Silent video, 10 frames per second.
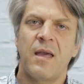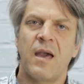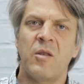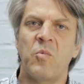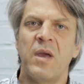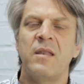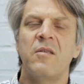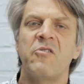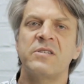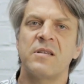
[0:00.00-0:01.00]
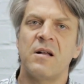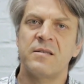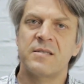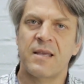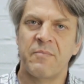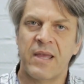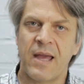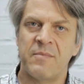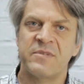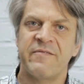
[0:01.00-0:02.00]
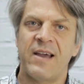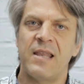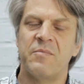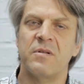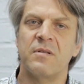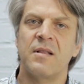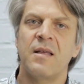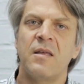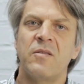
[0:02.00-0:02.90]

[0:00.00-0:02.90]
and when the results becomes available,